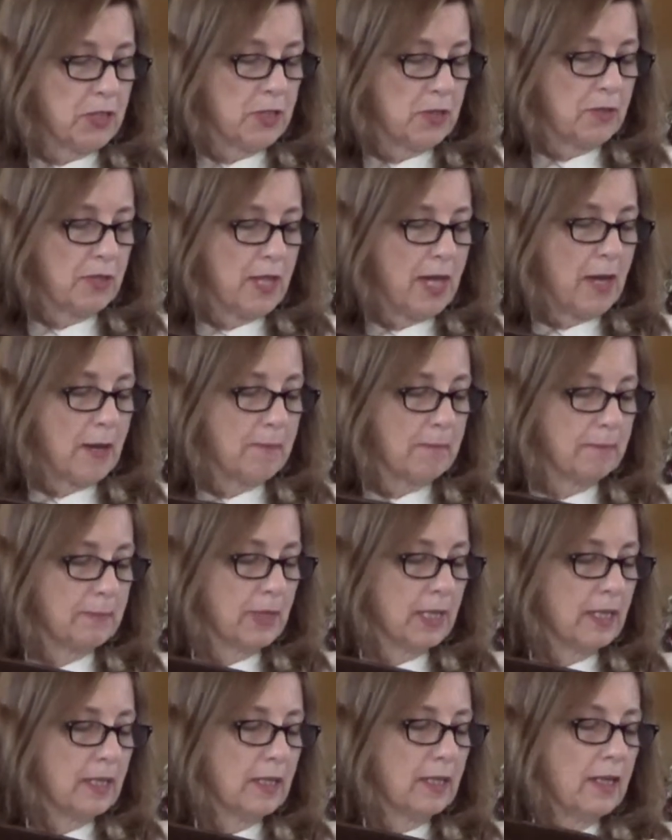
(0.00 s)
to them.
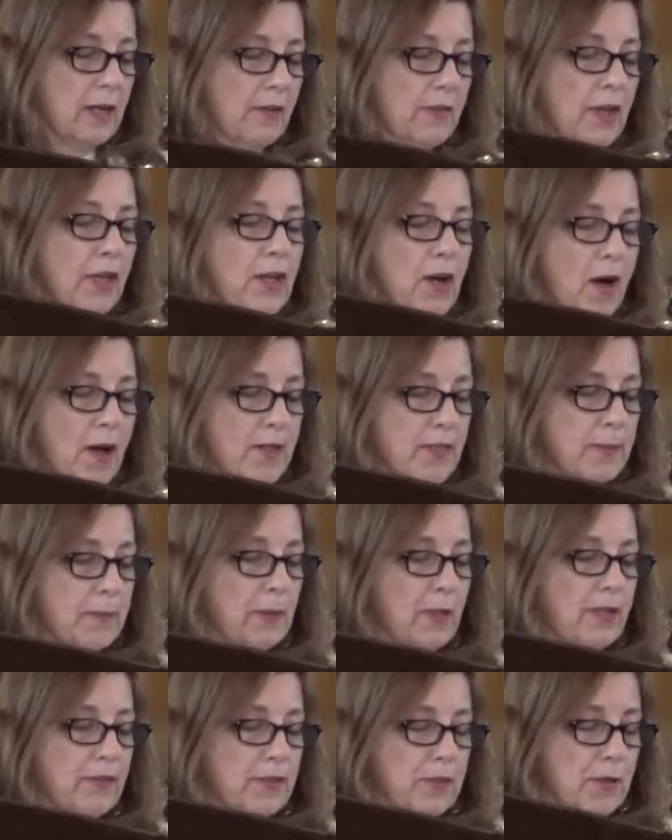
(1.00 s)
The
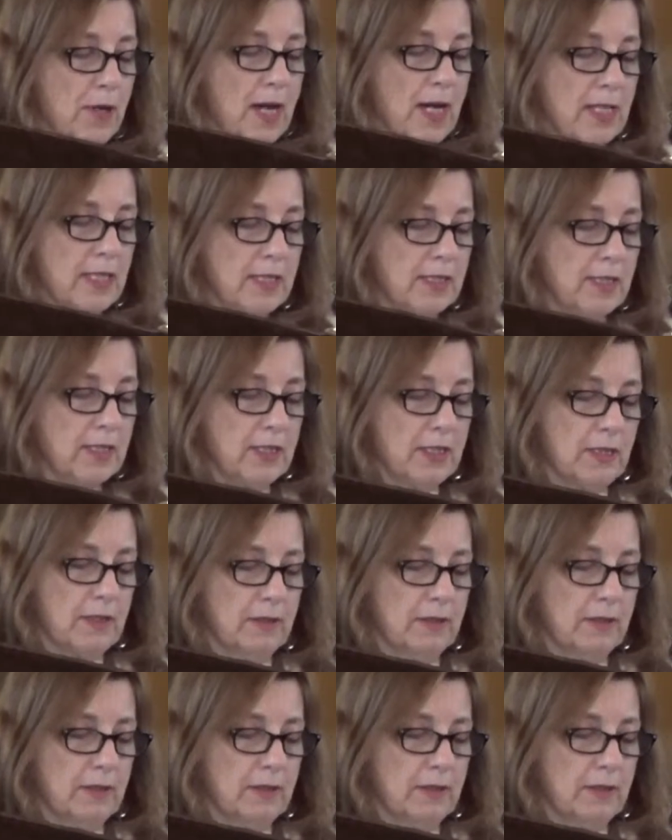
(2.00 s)
Gospel of Christ.